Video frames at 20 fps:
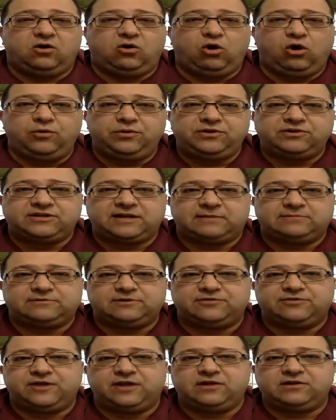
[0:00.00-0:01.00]
all these types
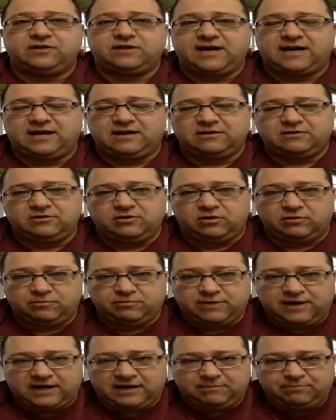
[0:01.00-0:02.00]
of things that kind of you know
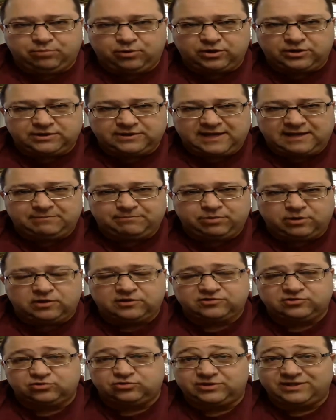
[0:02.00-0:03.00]
kind of put that
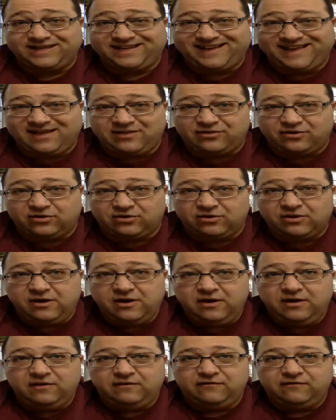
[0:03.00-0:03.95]
puzzle together